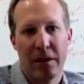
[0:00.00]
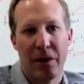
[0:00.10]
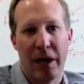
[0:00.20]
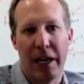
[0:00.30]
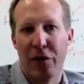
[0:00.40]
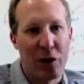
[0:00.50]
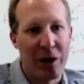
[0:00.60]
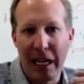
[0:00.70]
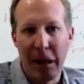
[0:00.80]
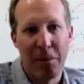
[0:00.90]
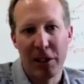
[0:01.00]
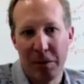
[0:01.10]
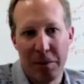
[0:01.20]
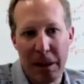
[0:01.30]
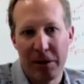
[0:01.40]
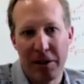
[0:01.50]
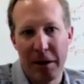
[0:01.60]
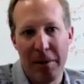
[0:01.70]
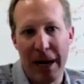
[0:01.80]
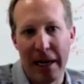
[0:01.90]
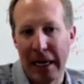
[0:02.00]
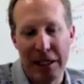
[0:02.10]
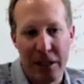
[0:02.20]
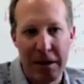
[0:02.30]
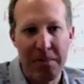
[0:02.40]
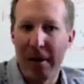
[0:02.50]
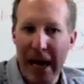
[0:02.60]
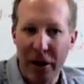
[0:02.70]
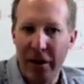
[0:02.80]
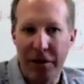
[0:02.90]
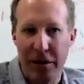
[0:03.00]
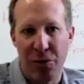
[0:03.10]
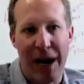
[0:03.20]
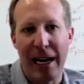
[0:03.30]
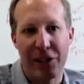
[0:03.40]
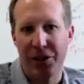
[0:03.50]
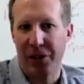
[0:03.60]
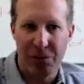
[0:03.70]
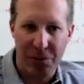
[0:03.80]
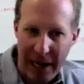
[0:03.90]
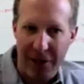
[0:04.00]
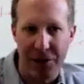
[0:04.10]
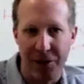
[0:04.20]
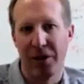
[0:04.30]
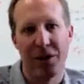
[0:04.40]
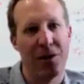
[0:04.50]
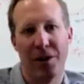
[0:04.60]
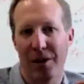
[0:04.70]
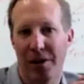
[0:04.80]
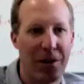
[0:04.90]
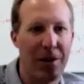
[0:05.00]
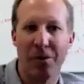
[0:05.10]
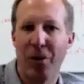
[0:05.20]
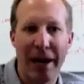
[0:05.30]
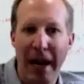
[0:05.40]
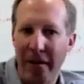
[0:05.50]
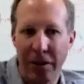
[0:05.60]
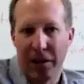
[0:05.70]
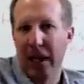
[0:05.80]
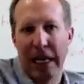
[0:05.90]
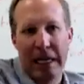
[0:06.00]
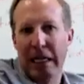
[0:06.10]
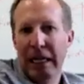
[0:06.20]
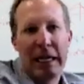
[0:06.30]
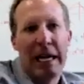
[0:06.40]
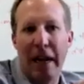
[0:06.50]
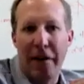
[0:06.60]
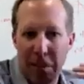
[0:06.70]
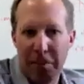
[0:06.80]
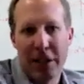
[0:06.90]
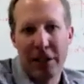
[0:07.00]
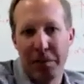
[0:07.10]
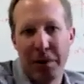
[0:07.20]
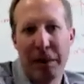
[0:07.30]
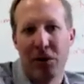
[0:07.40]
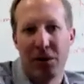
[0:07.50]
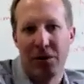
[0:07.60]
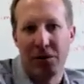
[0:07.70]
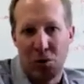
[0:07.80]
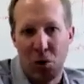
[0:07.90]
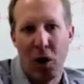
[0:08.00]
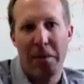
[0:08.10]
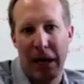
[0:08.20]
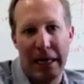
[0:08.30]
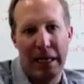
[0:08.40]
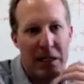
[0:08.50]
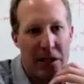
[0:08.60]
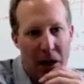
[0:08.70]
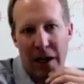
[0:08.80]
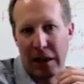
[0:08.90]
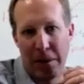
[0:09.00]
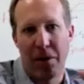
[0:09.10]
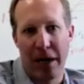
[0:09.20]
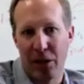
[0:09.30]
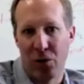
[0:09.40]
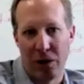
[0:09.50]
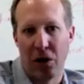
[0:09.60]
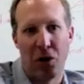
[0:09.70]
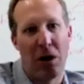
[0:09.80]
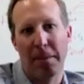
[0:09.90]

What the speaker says: Right. If you can get a bunch of people to demand it, it doesn't matter if it's rational or whatever. Like, if a bunch of people want to buy this stock, the price will go